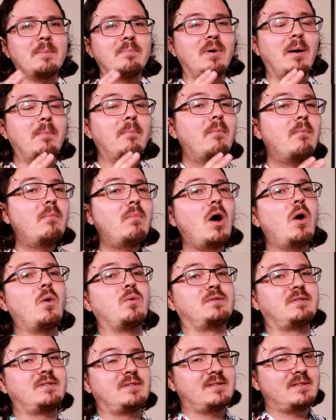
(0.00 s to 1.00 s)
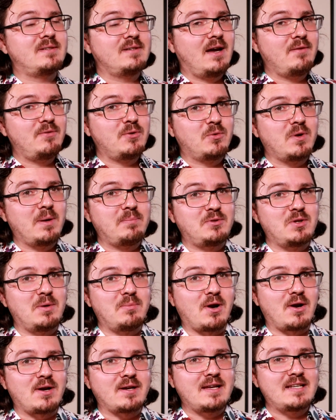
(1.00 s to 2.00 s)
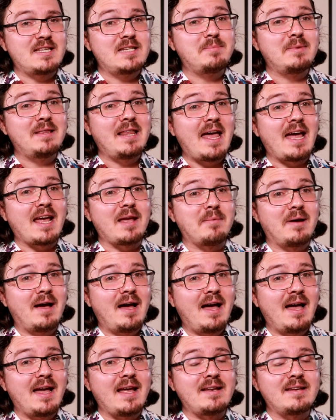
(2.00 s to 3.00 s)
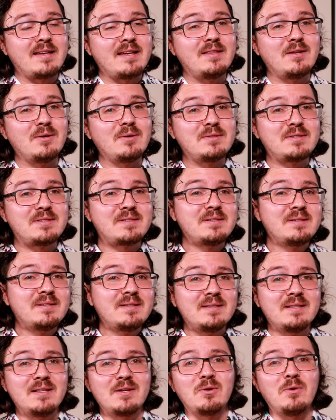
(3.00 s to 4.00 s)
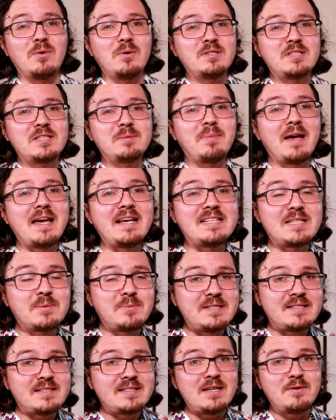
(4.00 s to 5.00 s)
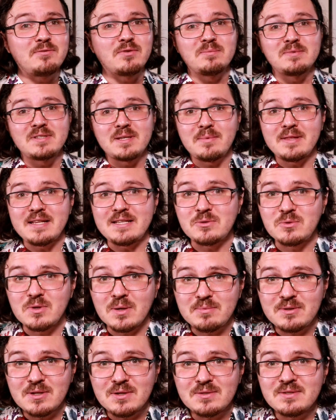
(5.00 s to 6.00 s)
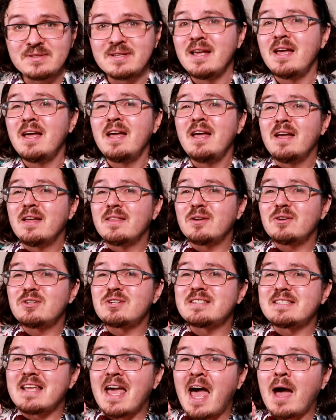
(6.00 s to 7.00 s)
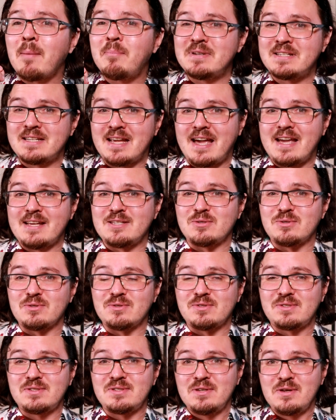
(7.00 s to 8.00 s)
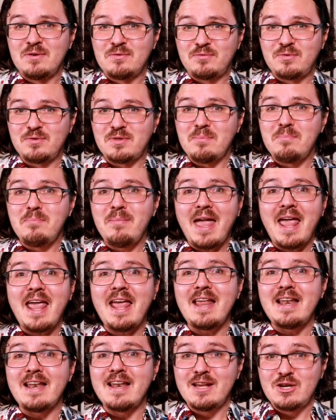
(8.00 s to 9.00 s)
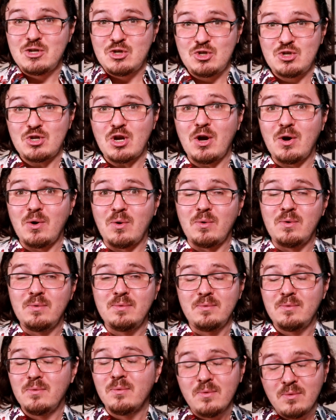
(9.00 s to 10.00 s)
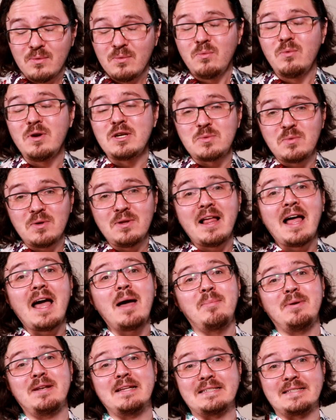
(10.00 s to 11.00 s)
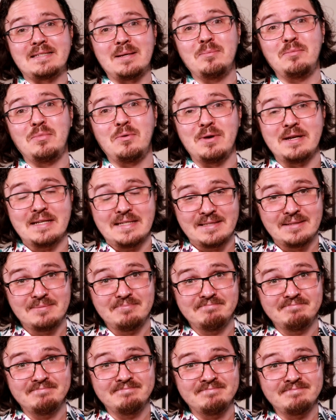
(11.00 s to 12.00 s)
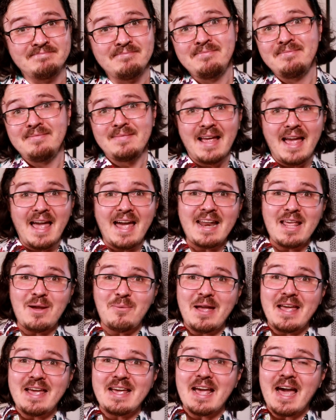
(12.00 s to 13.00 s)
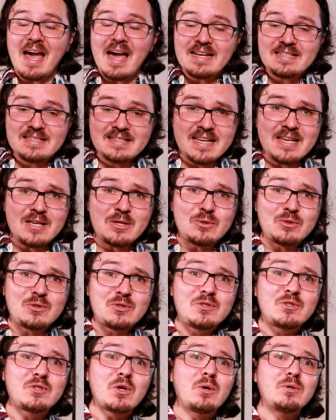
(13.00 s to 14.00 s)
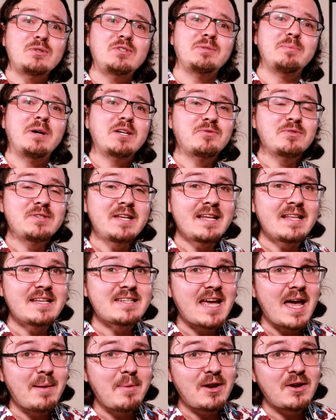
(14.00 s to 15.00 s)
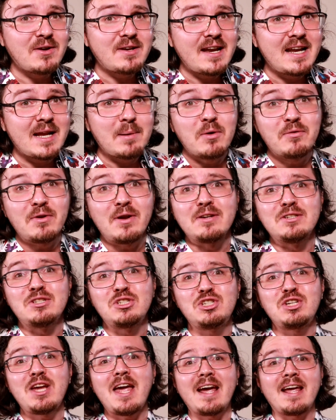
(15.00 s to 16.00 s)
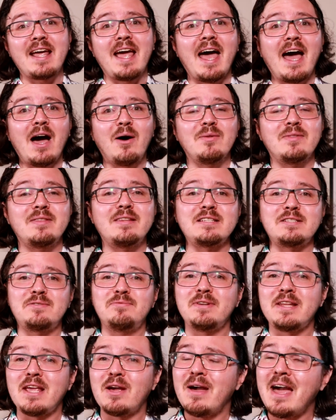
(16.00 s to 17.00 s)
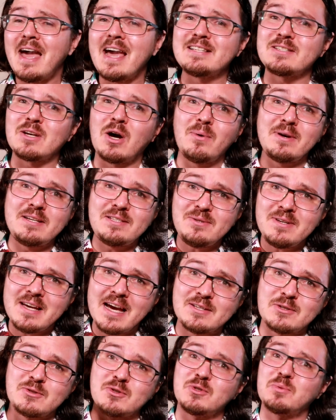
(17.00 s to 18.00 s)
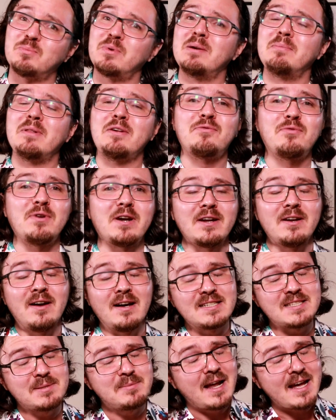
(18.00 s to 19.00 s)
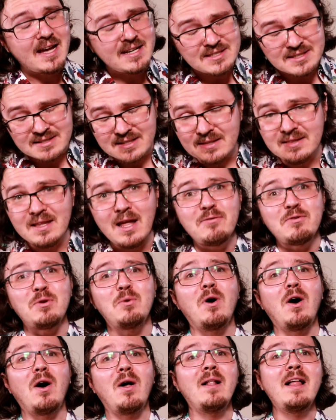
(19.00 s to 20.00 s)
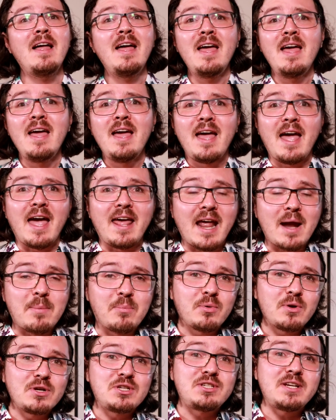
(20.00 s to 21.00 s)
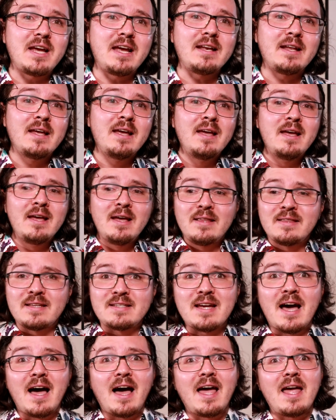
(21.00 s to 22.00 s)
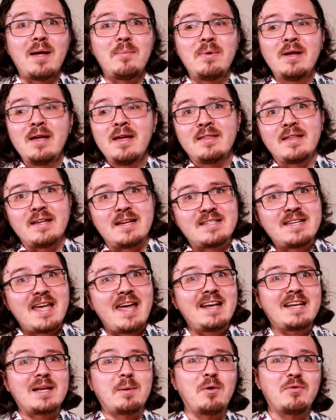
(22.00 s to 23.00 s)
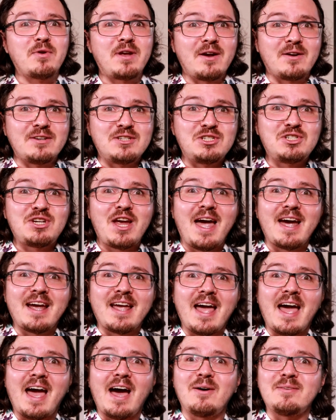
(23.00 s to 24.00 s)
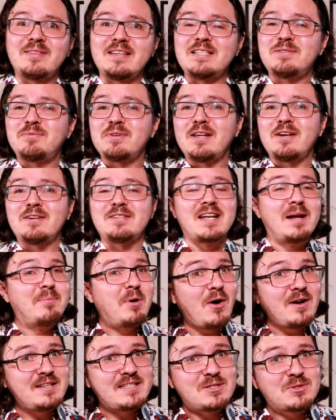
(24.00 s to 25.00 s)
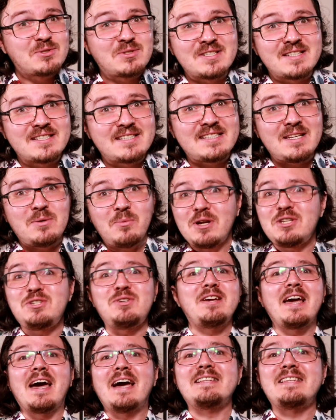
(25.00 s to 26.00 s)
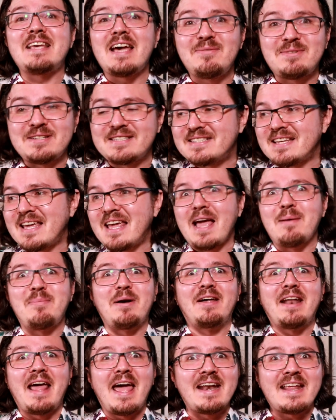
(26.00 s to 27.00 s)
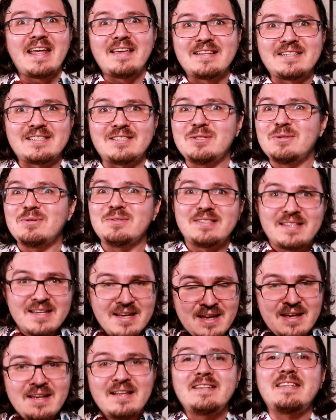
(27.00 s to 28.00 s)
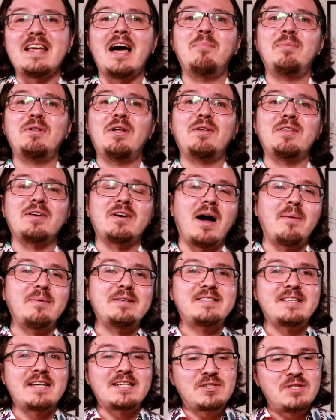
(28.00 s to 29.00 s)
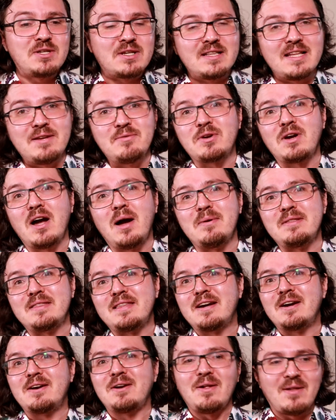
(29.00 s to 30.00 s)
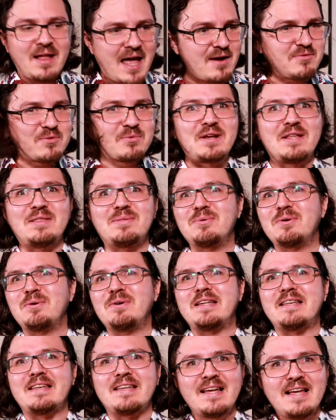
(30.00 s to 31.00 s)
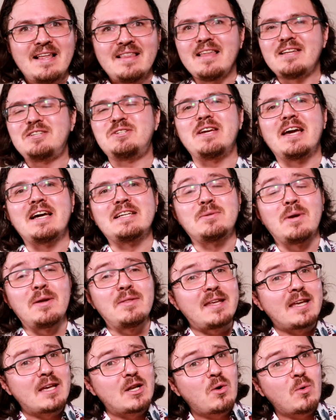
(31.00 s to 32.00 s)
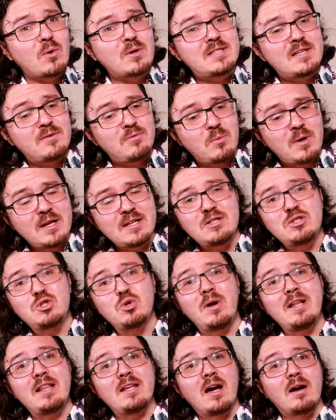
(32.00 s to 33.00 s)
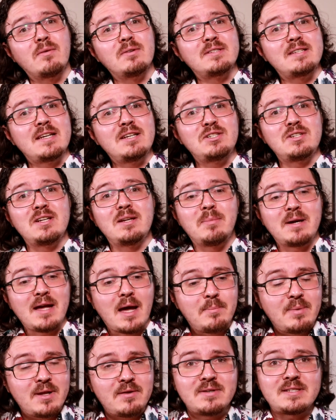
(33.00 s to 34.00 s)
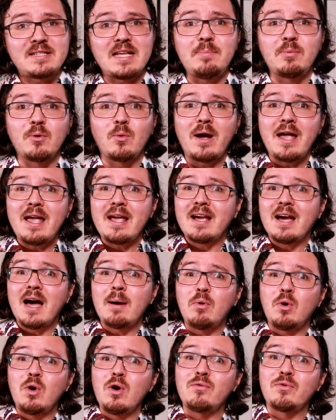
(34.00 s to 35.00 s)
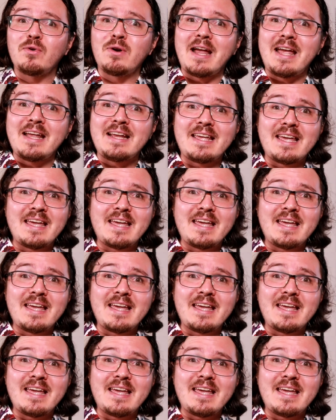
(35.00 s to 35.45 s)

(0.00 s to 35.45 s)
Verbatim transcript: But most of the crypto market has been lagging behind. And those little spikes that we see from some of these cryptos, they're just appetizers for the main show, which will happen at some point. Anyway, guys, thank you so, so much for taking the time out of your day to come over here and check out this video. As always, you guys are supremely freaking awesome, and I just love you all, and I appreciate the time that you take to come over here and check out these videos, and I'm always interested to see what you guys have to say about any of this news down below in the comments section. You can leave your comment there, and I'll have a read through it and let you guys know what I think. And of course, if you want to join the conversation in a bit of a deeper way, come over and